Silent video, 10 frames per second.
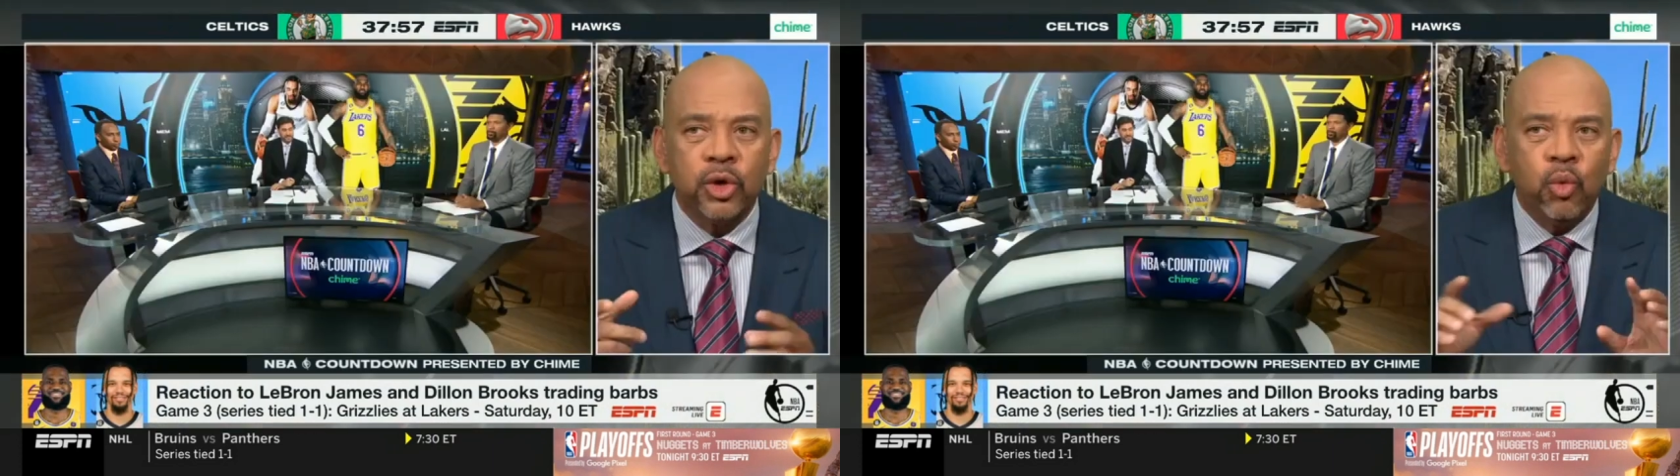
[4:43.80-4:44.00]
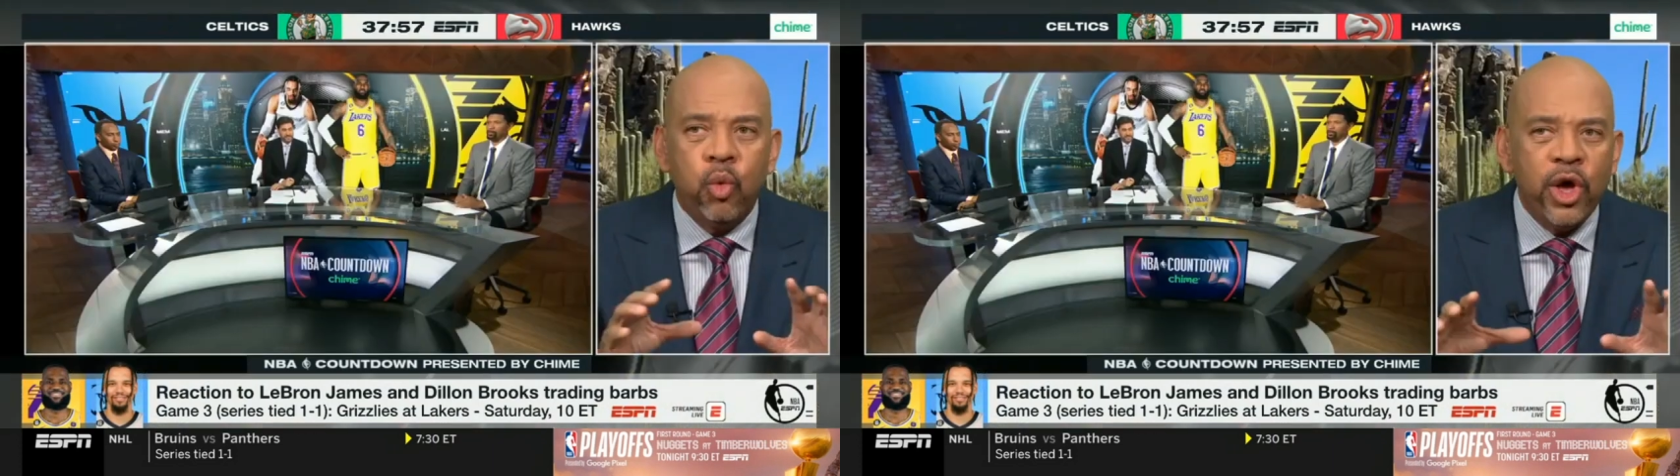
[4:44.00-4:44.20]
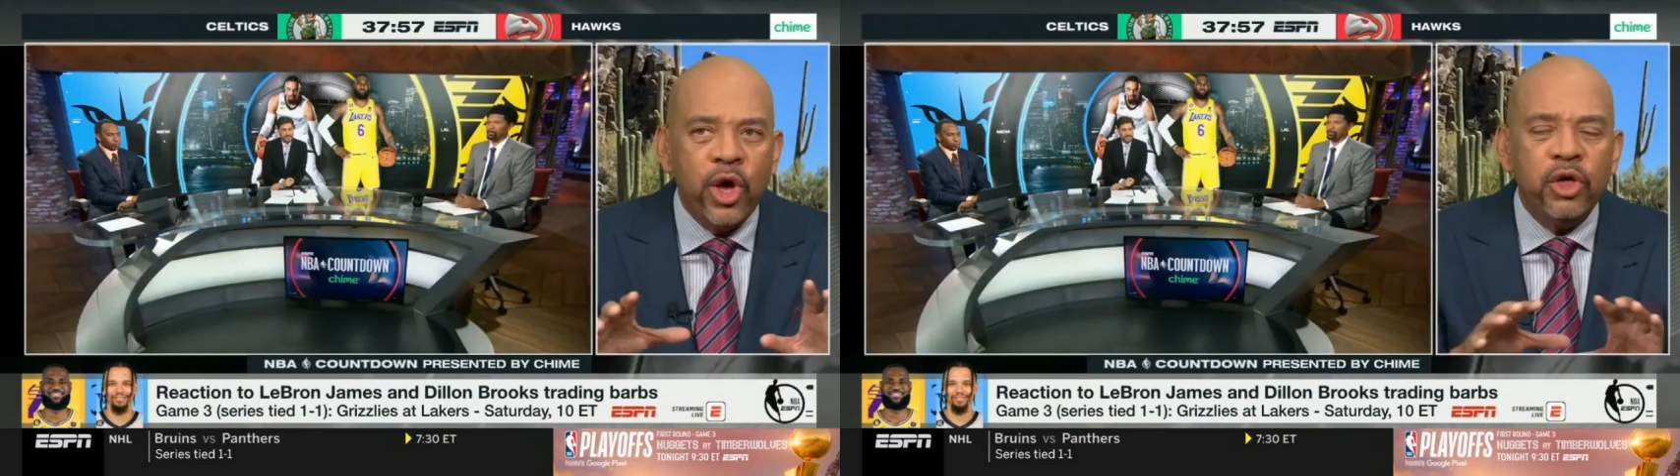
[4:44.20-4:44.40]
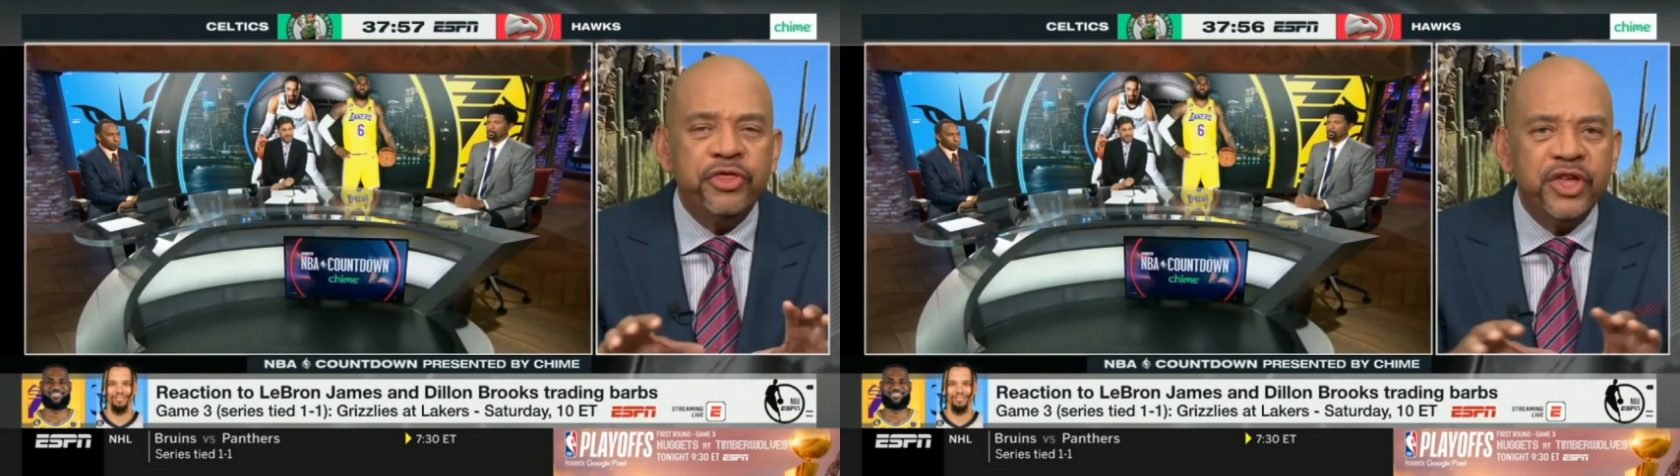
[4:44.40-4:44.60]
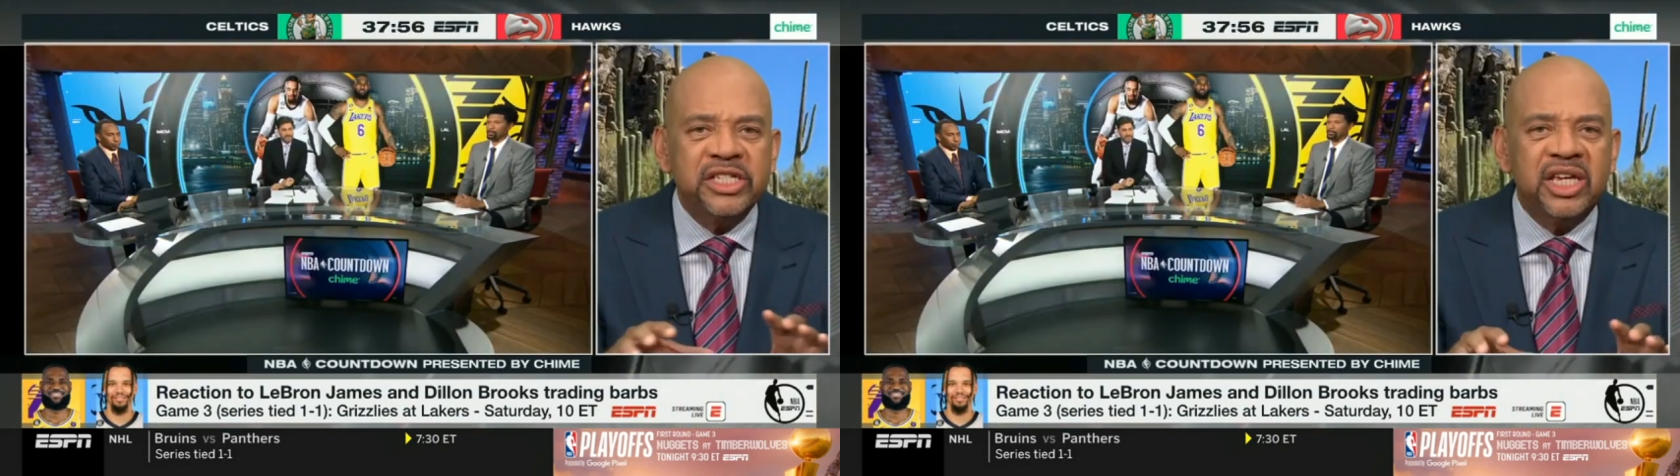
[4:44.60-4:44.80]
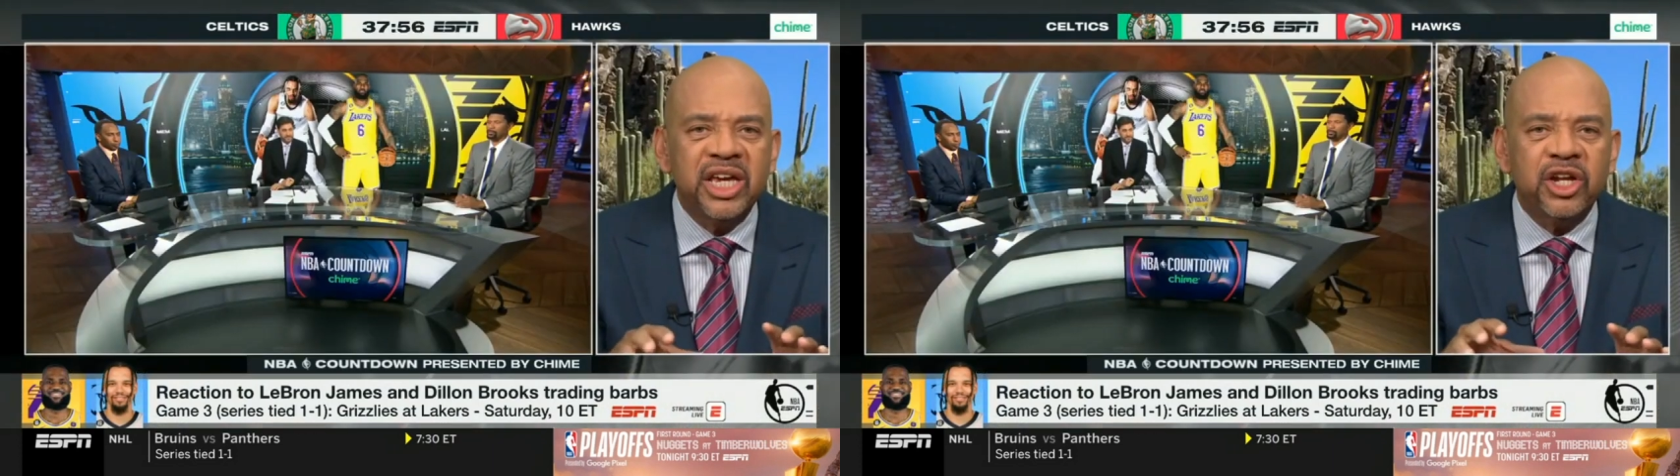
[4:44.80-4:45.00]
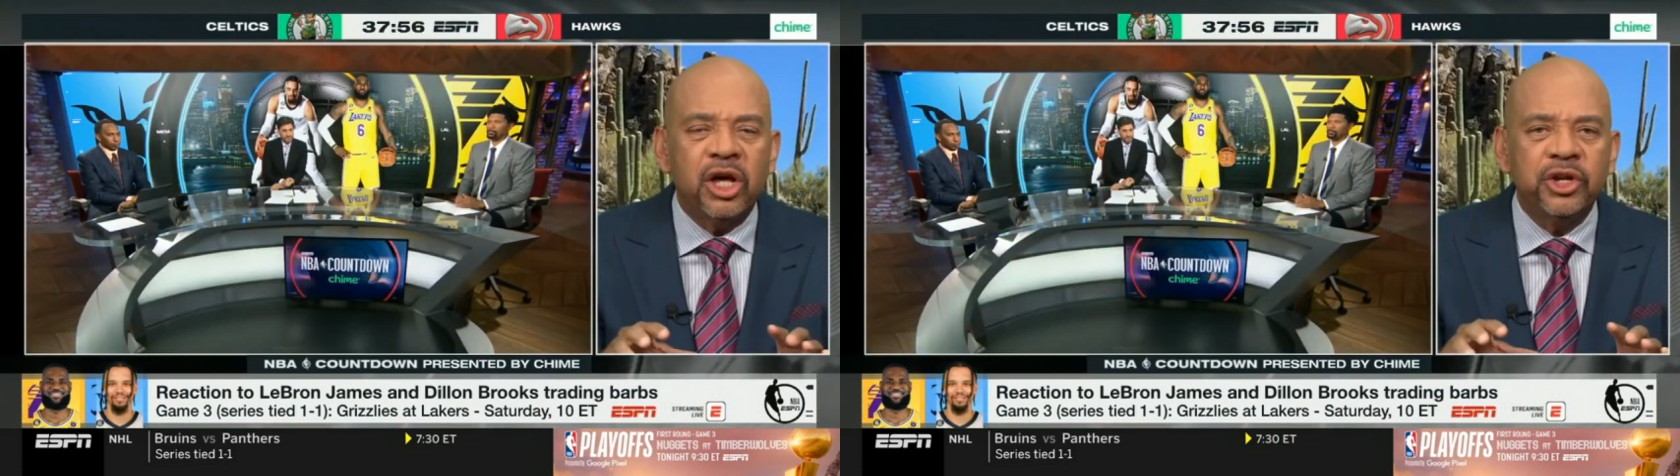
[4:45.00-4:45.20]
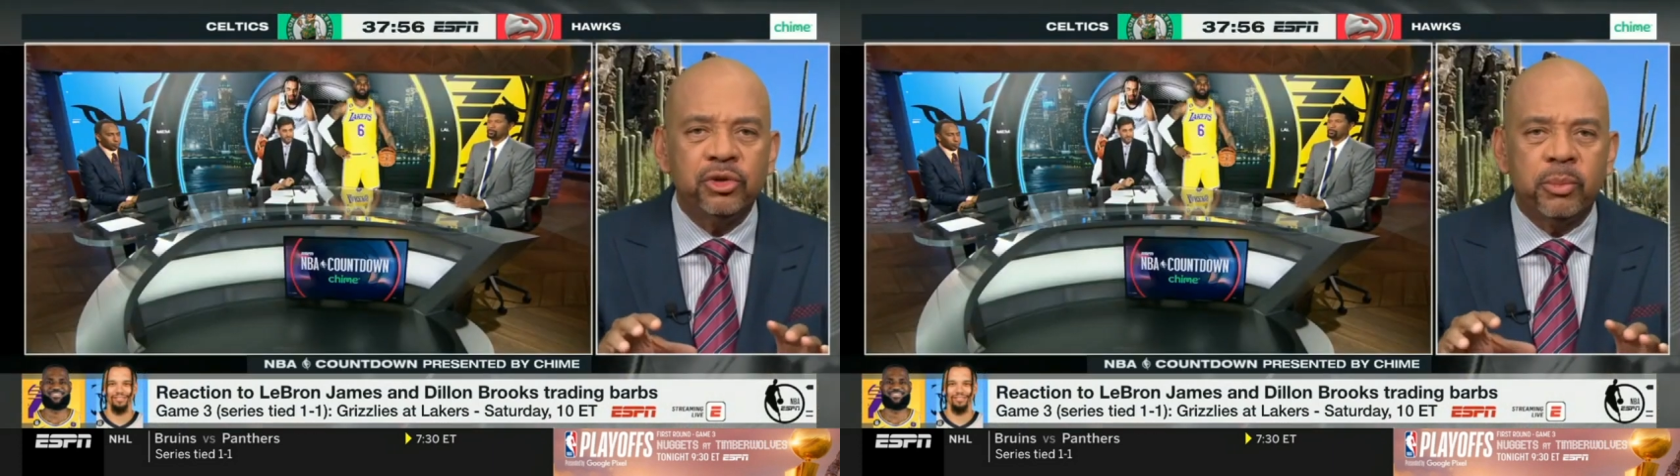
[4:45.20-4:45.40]
Will this get
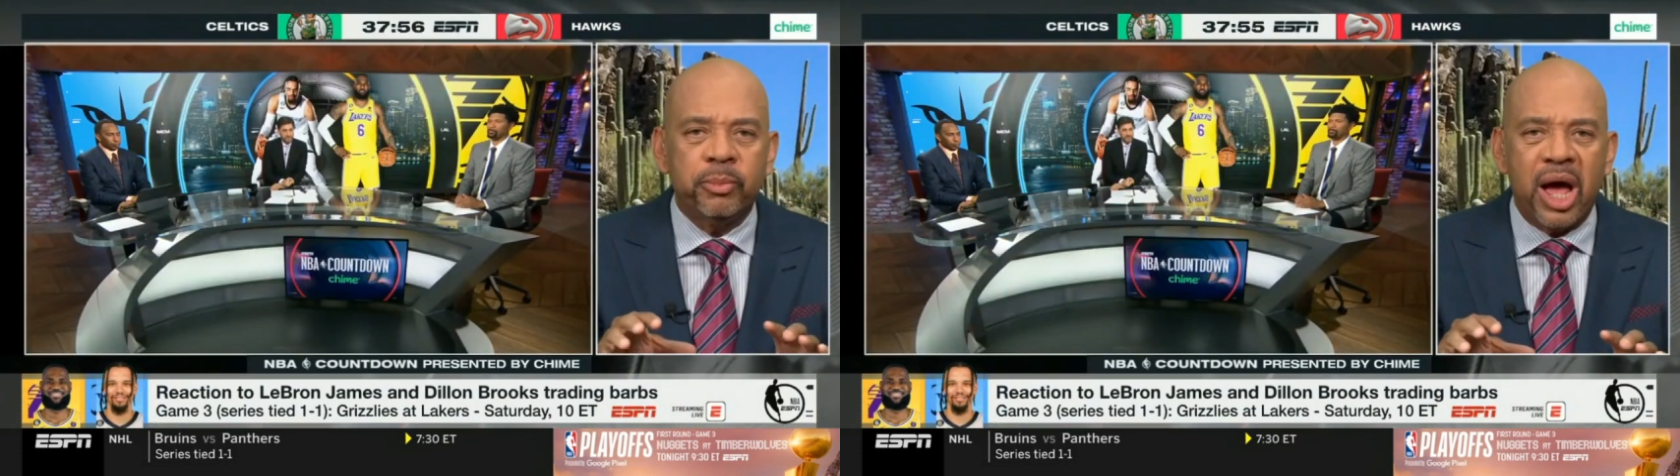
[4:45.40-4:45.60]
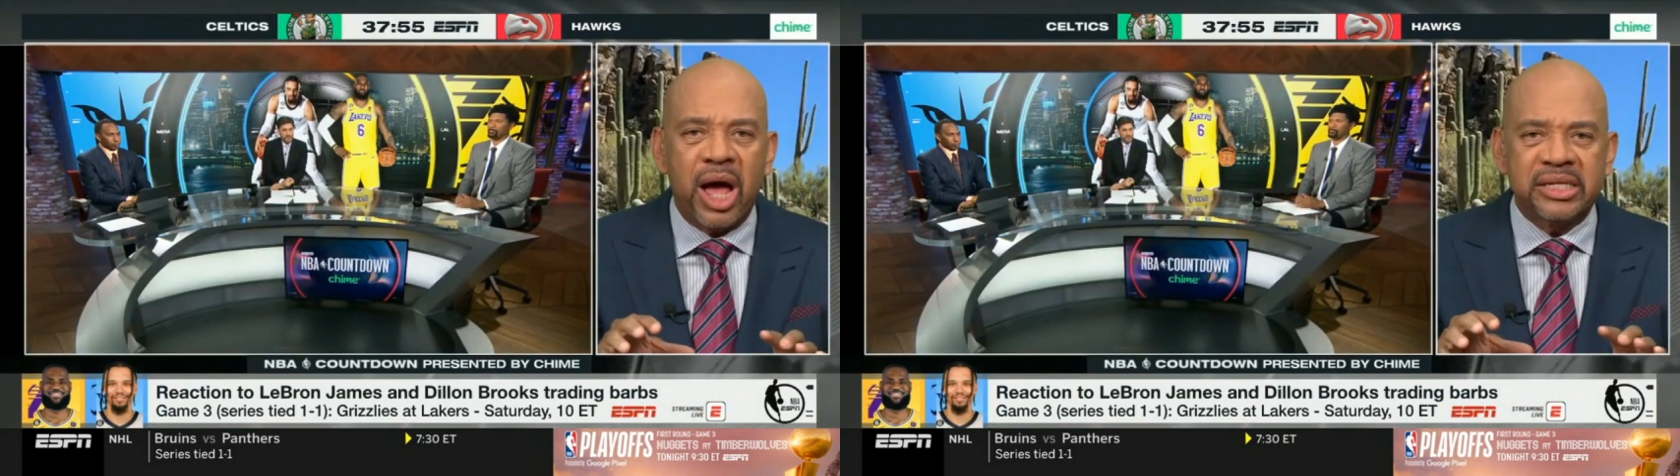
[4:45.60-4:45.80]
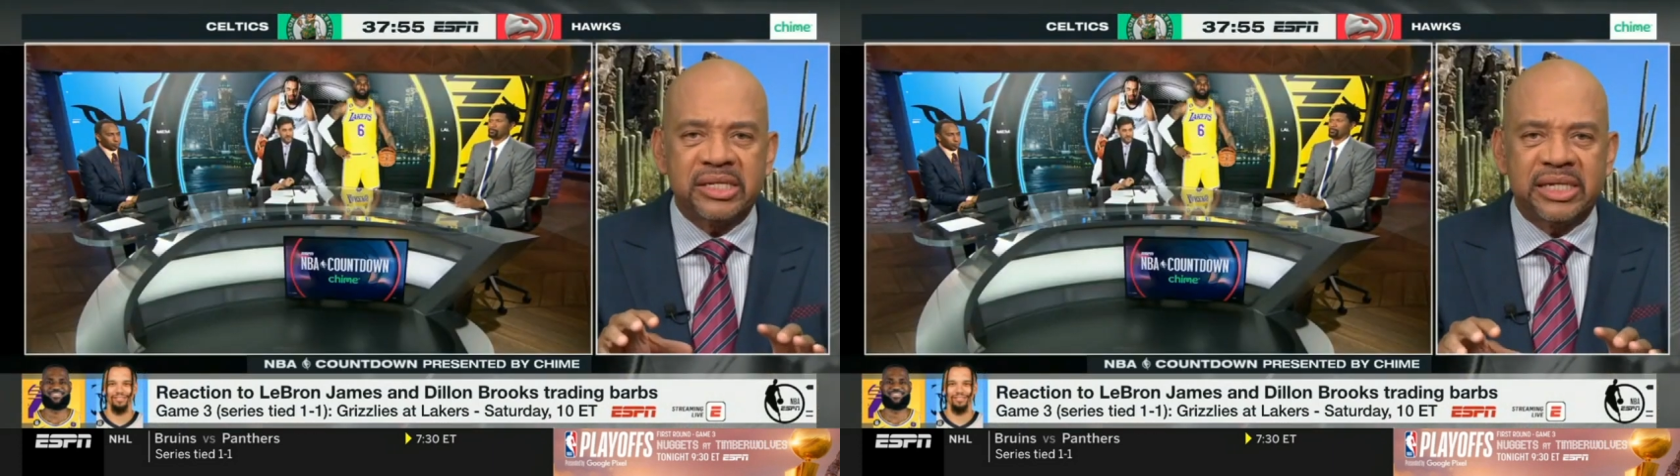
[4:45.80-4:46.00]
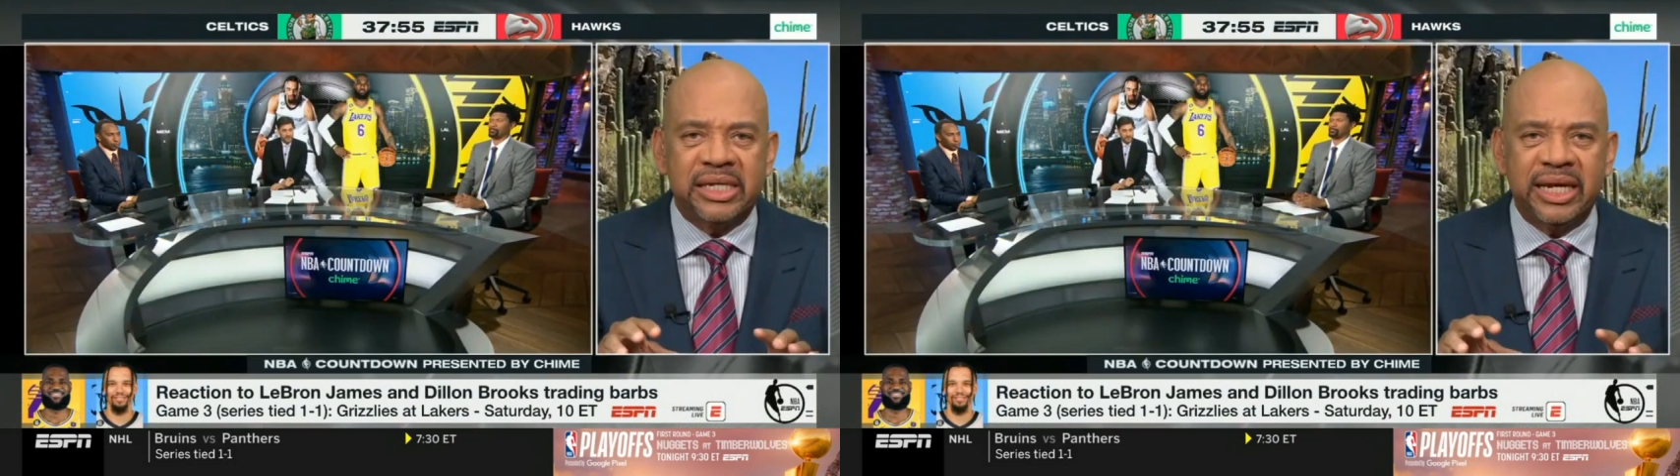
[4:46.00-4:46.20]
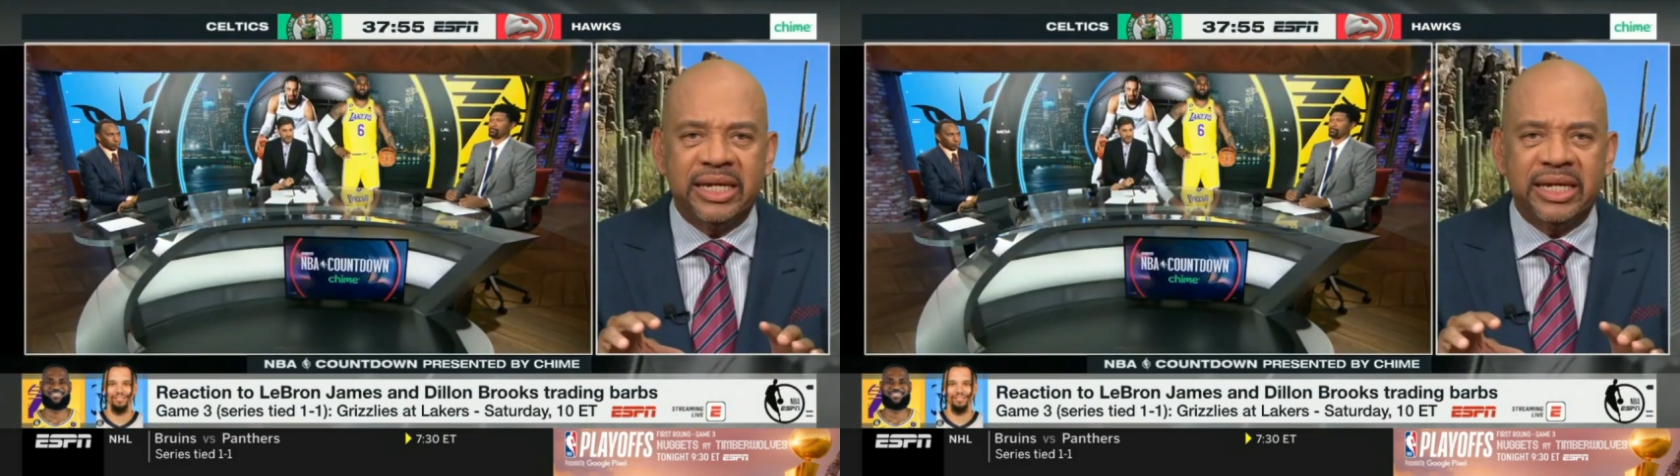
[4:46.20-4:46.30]
under LeBron's skin